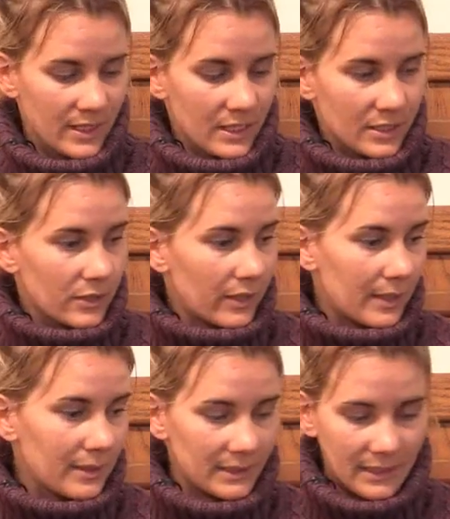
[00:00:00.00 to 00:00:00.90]
So I'm
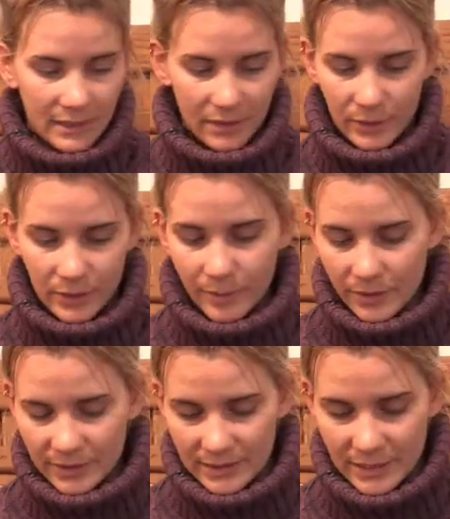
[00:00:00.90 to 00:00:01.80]
going to take a quick
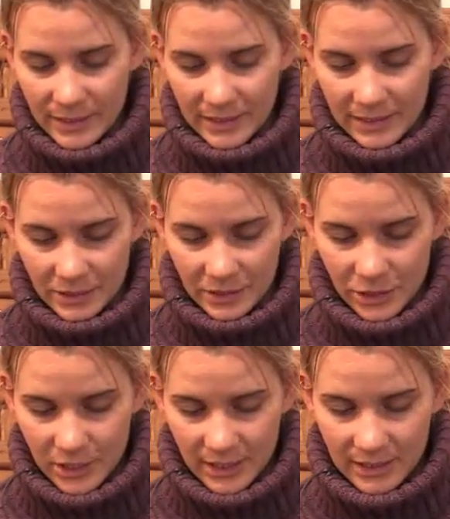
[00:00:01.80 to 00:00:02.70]
pause here and just
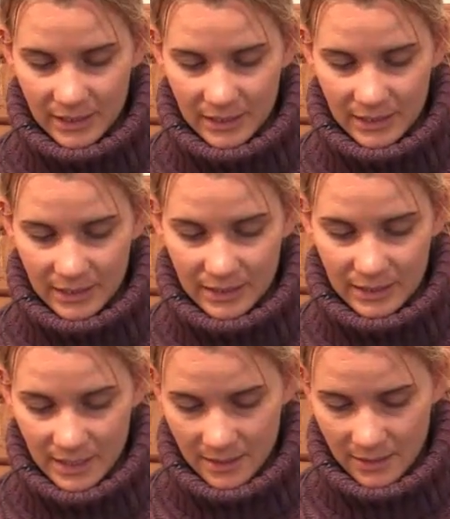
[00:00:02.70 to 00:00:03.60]
check in
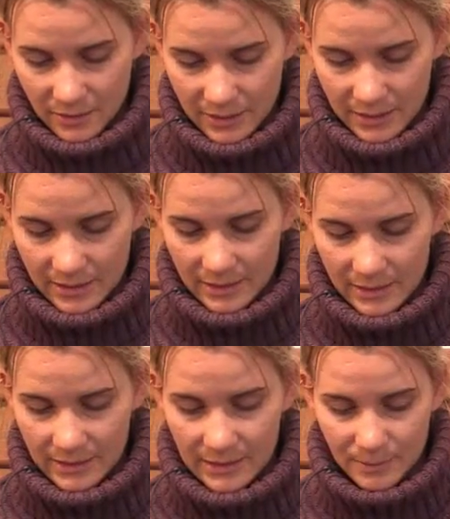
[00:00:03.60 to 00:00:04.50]
on
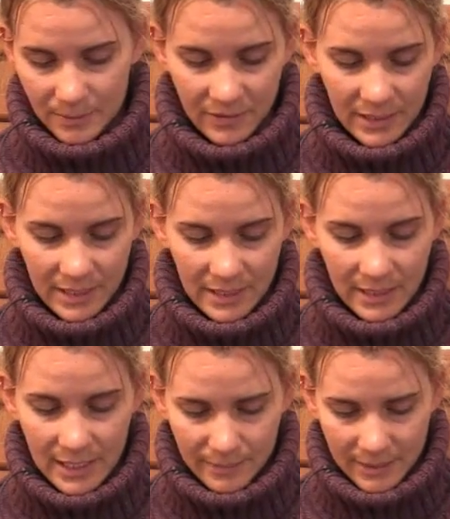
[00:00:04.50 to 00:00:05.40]
some of the
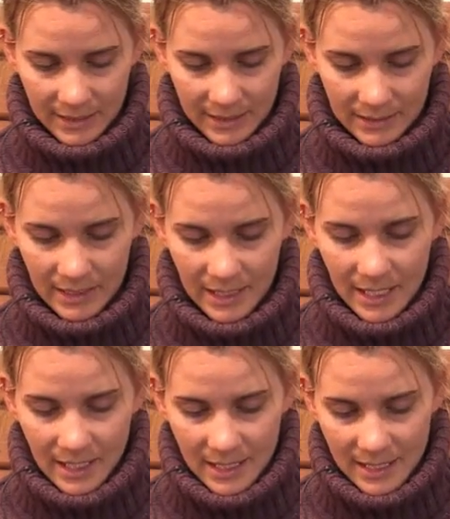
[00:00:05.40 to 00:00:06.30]
comments.
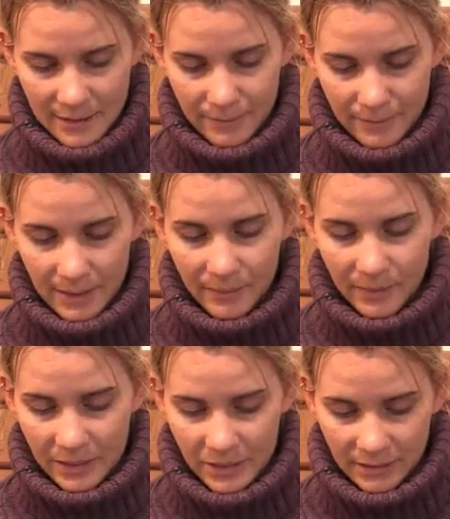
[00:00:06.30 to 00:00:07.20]
I'm
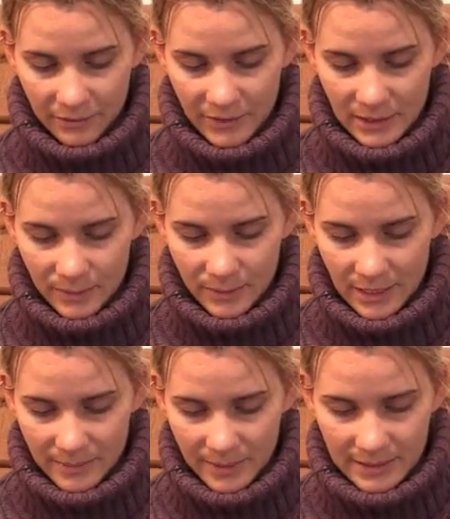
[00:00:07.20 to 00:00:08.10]
watching the Facebook
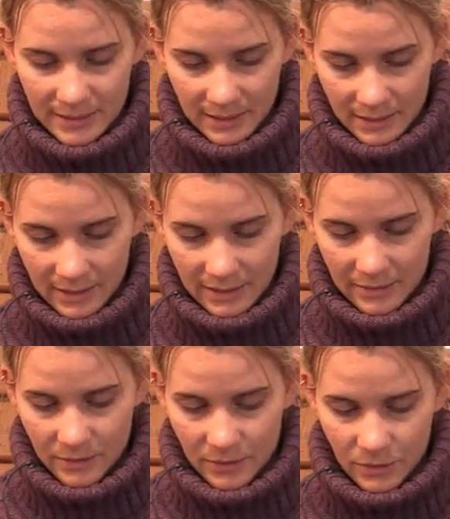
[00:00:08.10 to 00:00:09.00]
comments, and
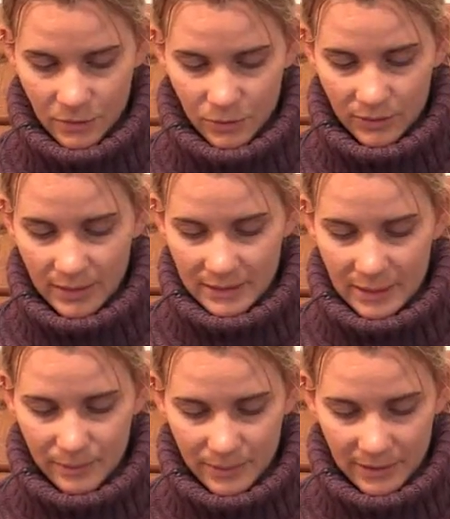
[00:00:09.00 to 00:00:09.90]
Julia is
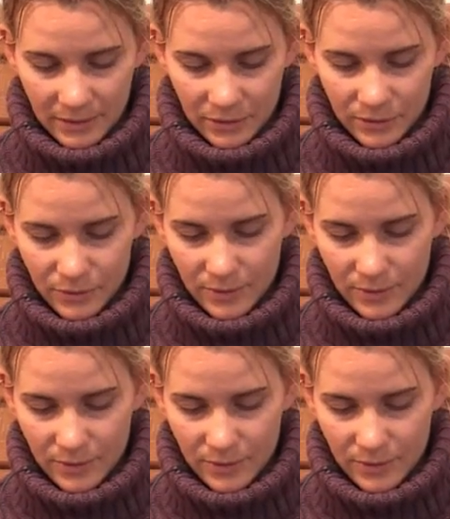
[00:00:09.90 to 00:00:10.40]
helping to